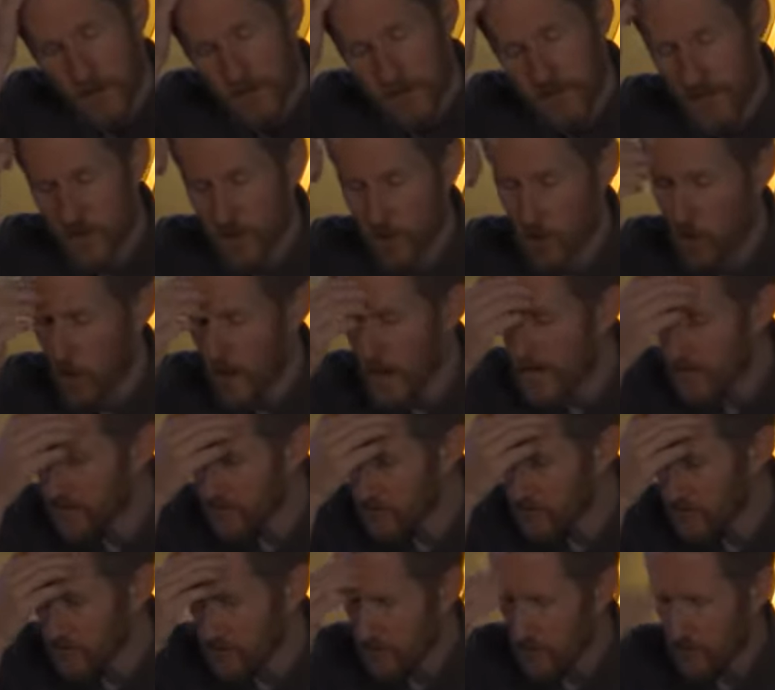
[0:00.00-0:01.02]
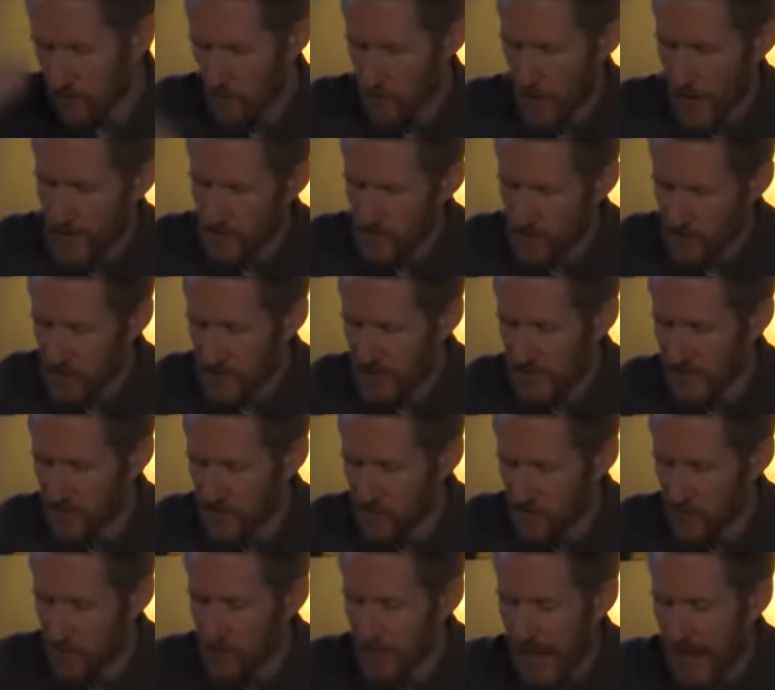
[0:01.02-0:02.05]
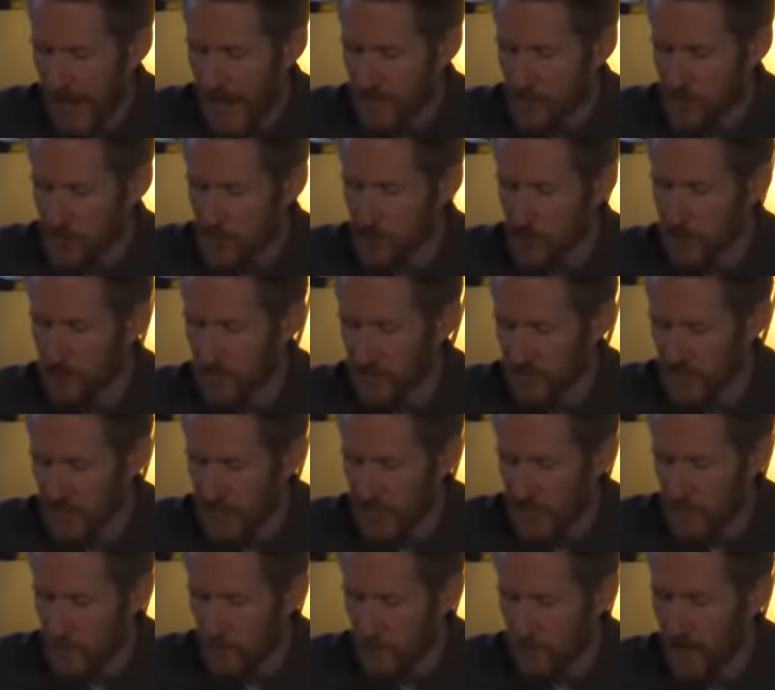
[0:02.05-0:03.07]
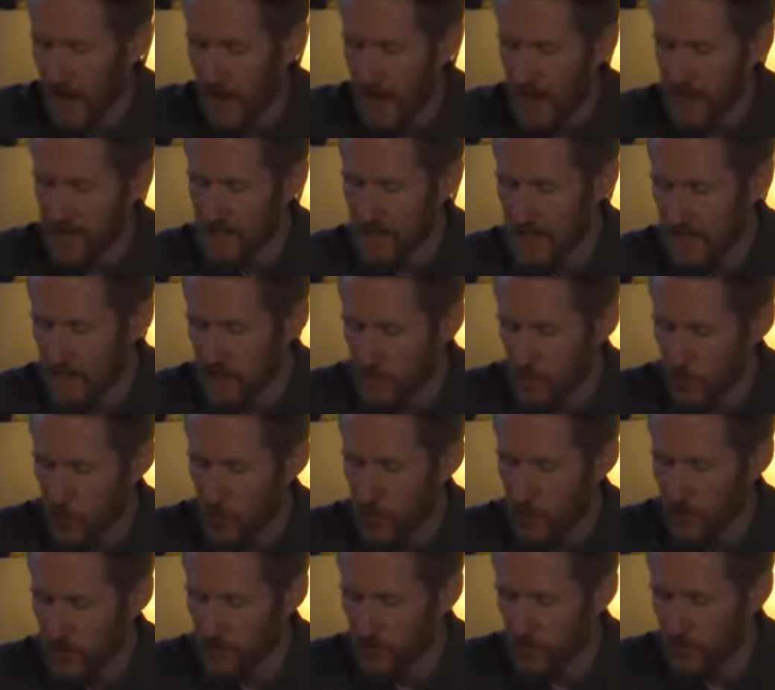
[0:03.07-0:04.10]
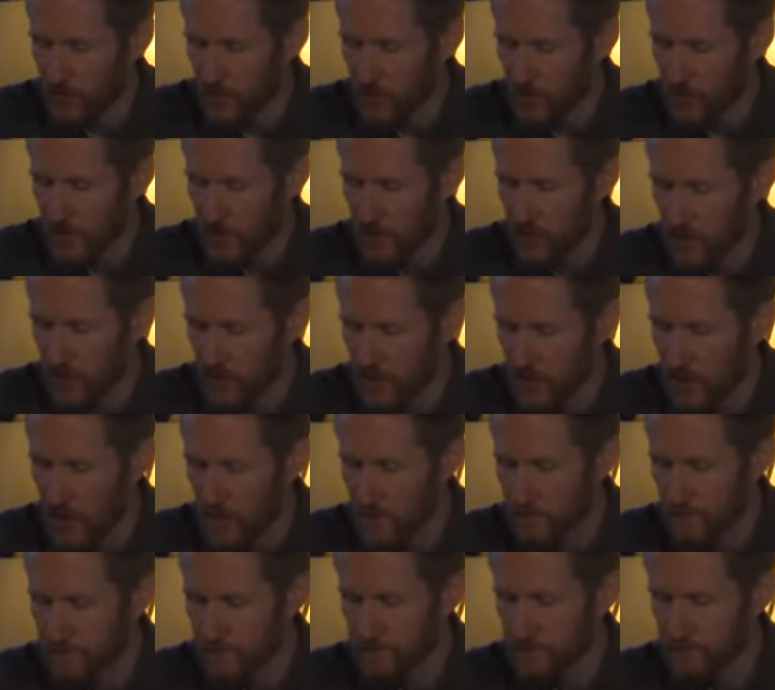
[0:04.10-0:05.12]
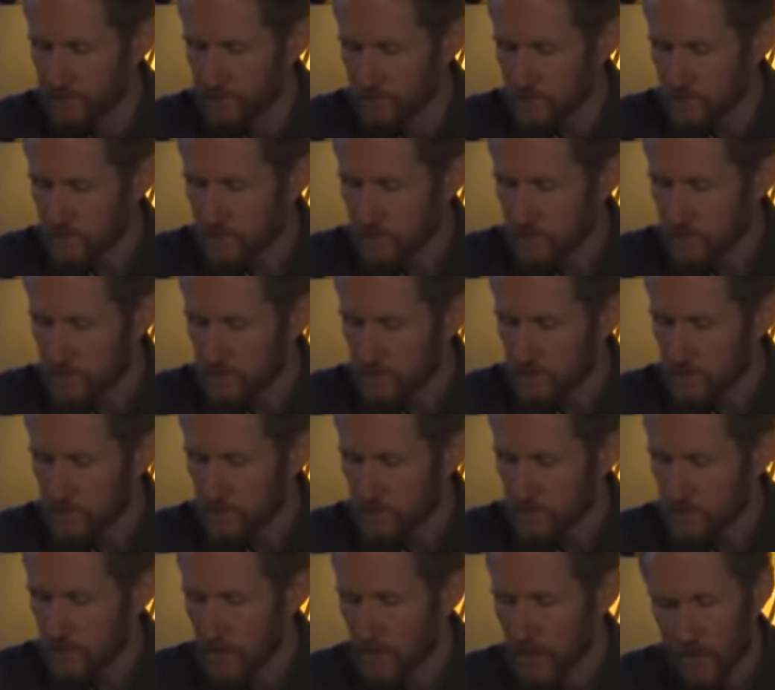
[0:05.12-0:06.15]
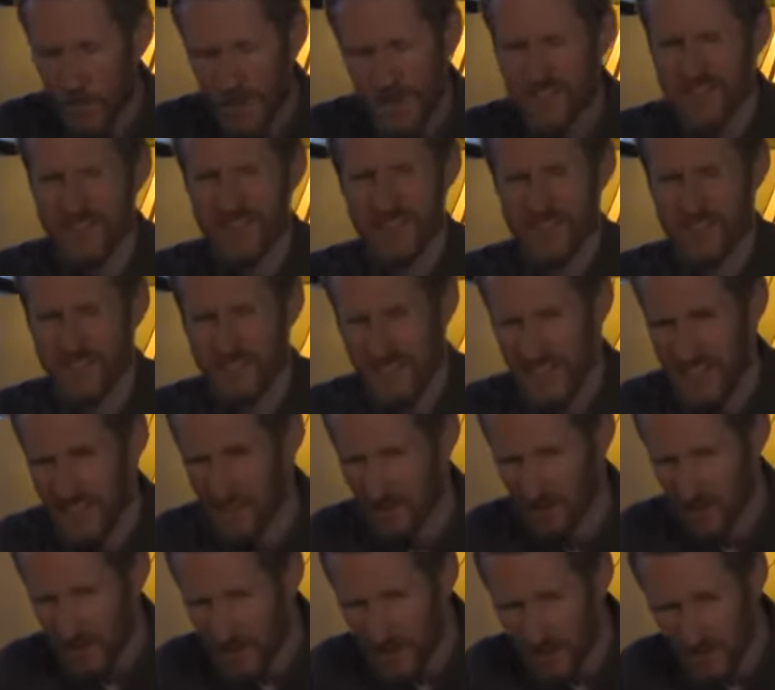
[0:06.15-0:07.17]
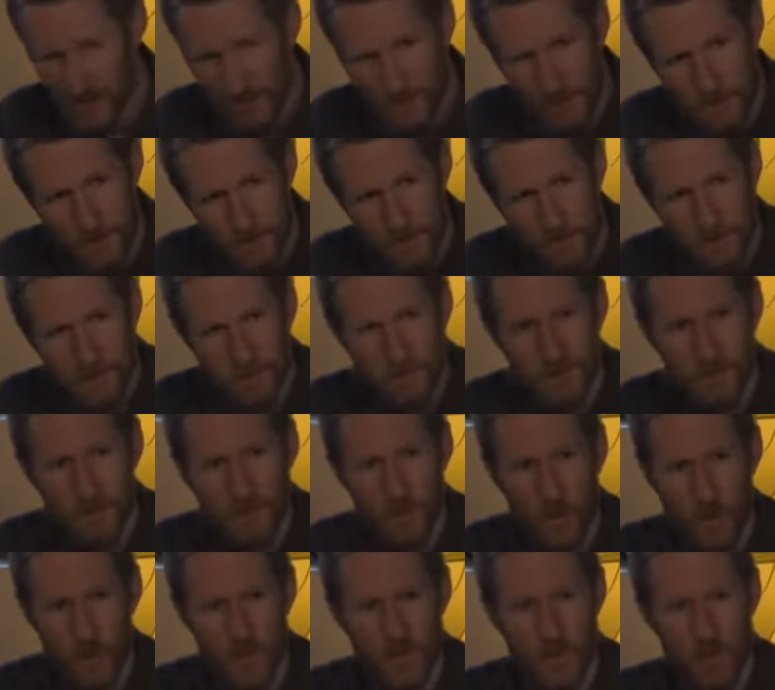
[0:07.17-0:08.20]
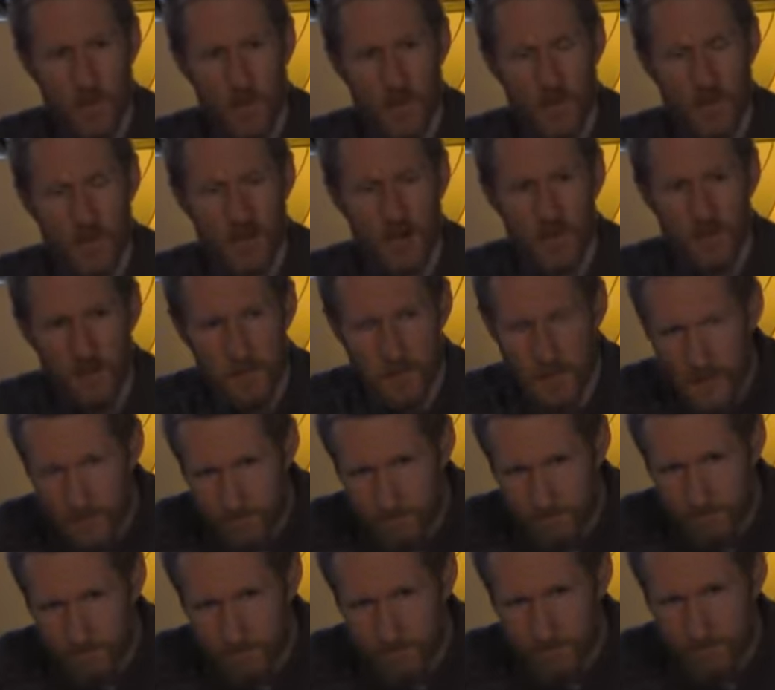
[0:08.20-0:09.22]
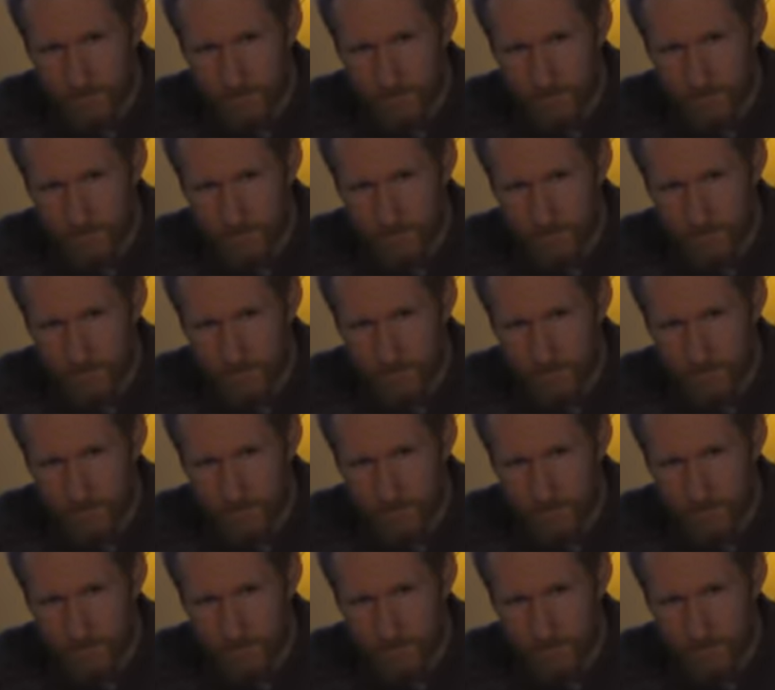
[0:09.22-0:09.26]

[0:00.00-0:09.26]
See, the greatest threat to the expansion of the kingdom of God in Israel first century wasn't Caesar or the Roman government.